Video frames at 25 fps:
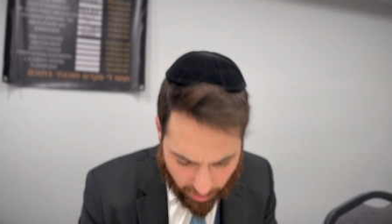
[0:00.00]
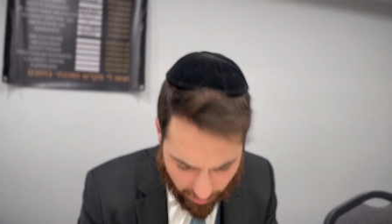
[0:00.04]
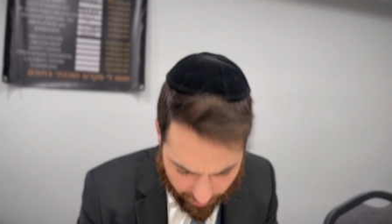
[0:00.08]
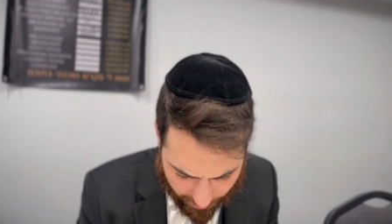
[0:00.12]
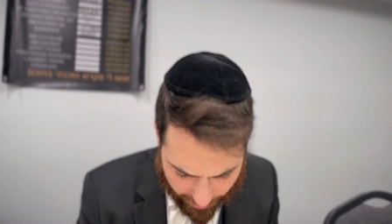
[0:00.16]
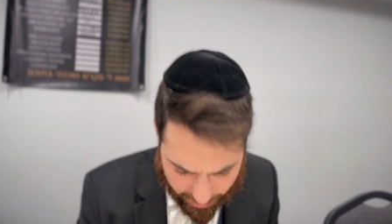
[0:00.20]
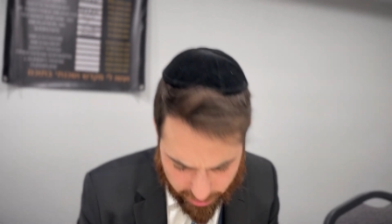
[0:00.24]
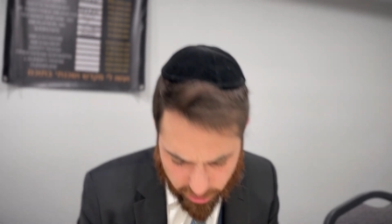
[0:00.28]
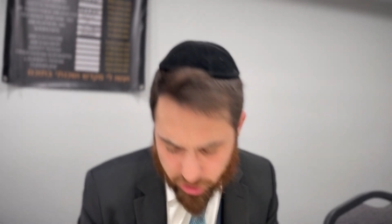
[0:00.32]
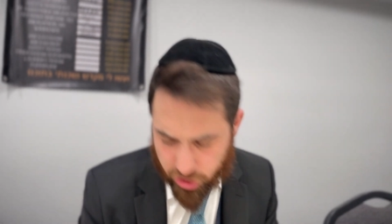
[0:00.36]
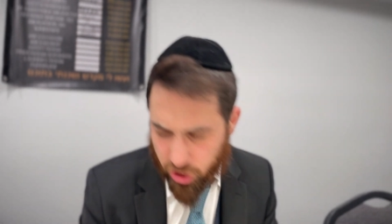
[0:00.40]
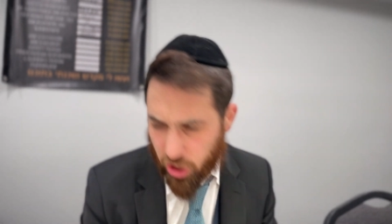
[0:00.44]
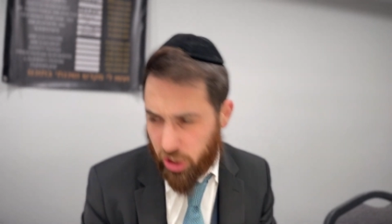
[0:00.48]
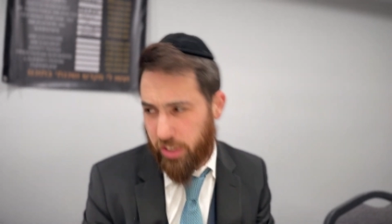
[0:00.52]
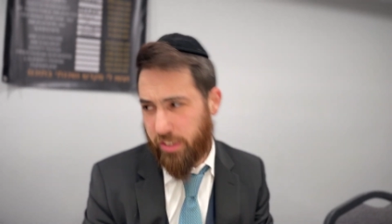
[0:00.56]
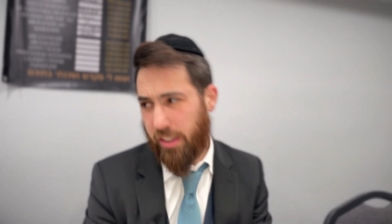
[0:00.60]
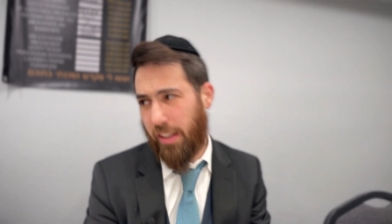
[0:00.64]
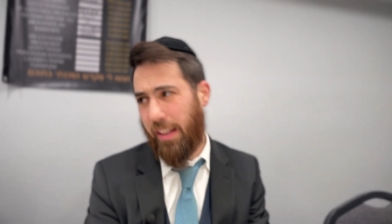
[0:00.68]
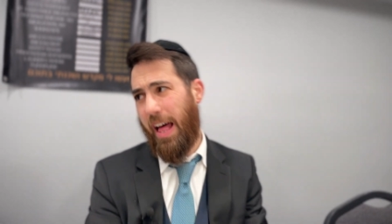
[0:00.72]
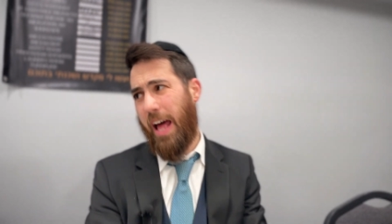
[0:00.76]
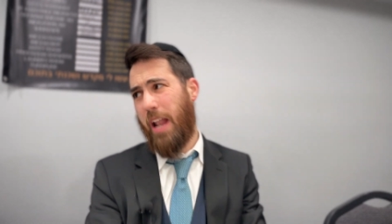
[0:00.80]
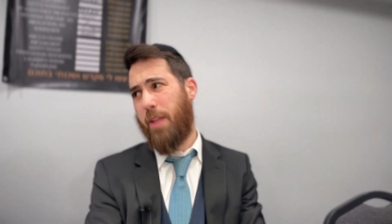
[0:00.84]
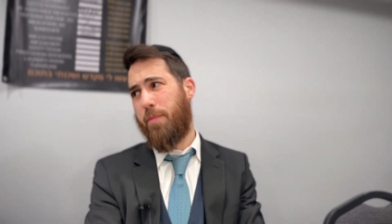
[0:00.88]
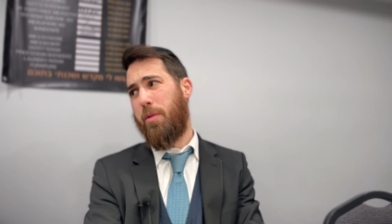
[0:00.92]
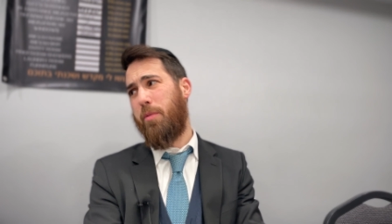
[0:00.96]
that your sukkah is
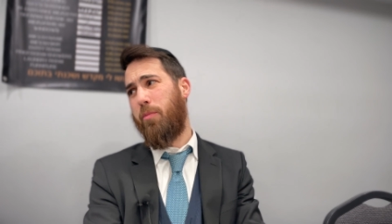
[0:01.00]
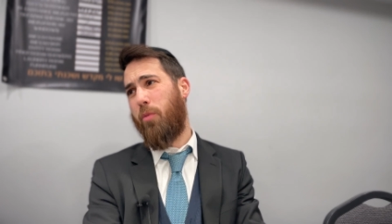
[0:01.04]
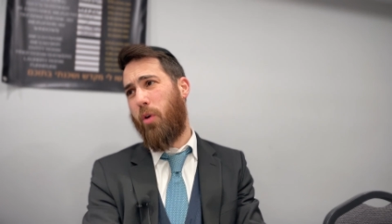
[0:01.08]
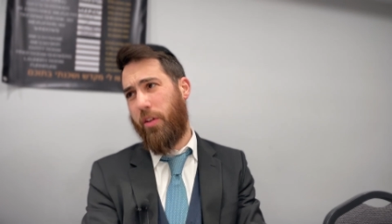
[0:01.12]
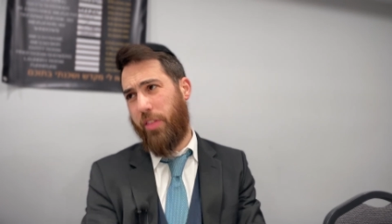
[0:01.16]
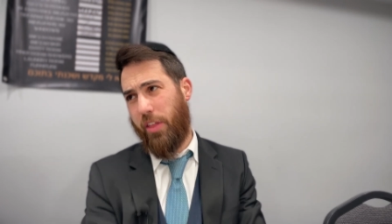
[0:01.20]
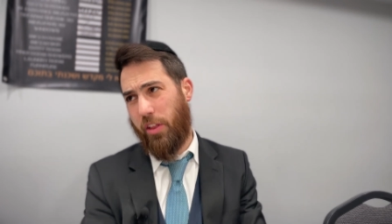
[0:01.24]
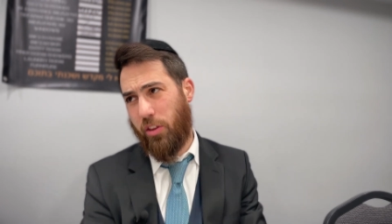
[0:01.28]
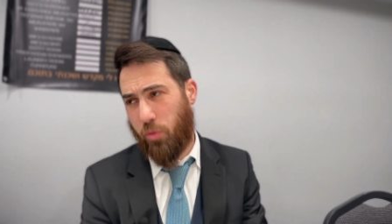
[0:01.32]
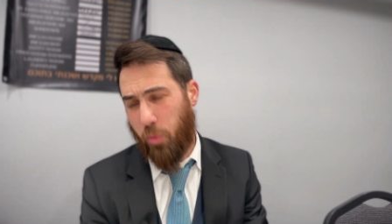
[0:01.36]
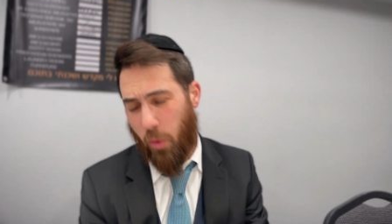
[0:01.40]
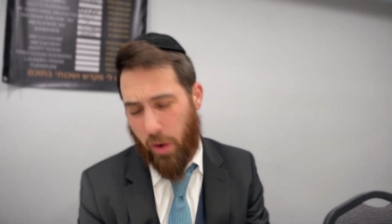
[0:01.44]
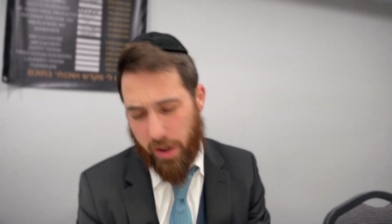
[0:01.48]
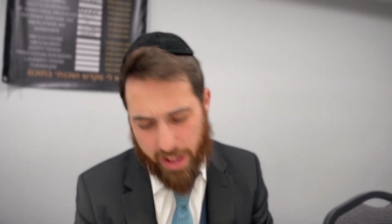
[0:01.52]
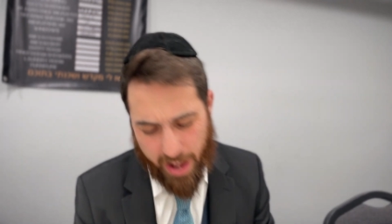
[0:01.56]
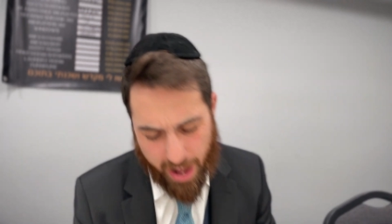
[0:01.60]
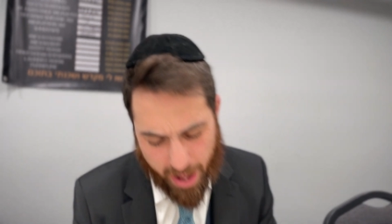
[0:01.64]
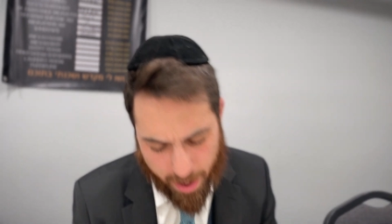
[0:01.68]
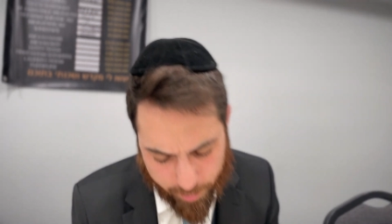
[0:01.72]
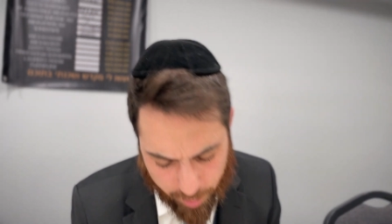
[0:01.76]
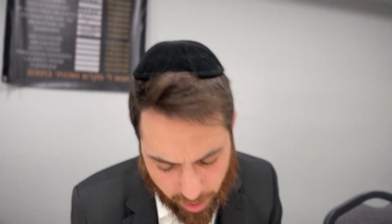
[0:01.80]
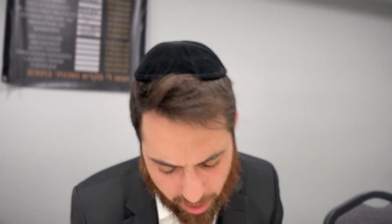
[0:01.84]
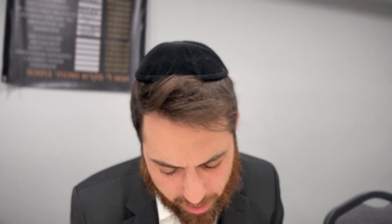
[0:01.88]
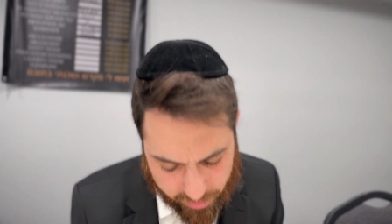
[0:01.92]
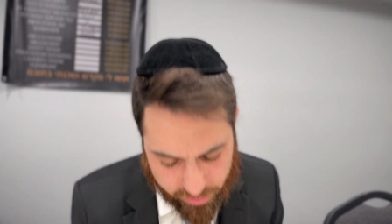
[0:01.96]
allowed to be more than 20
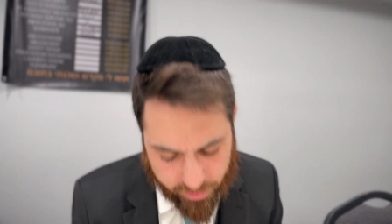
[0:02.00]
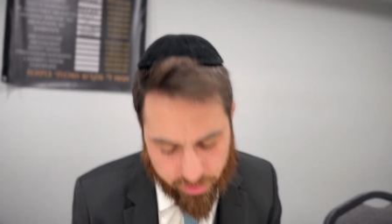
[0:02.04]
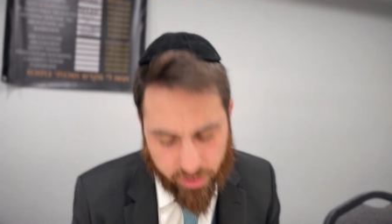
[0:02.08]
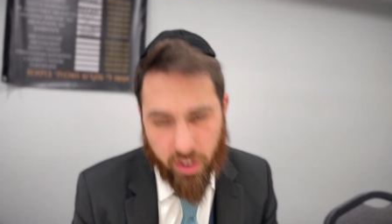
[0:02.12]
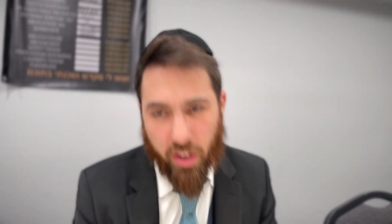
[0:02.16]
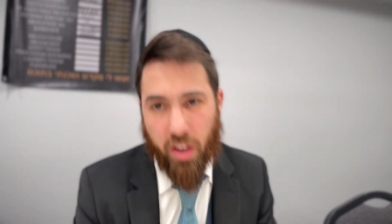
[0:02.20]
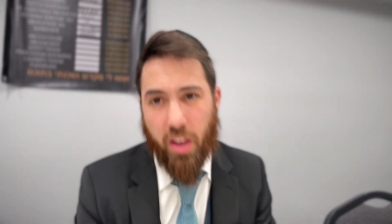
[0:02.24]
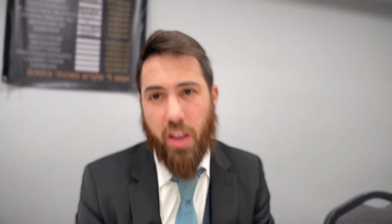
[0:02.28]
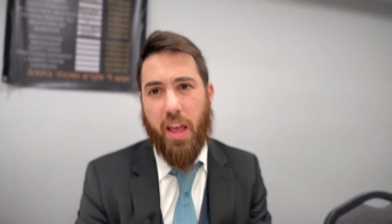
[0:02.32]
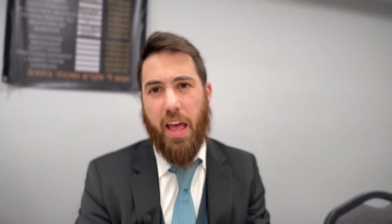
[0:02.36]
amos,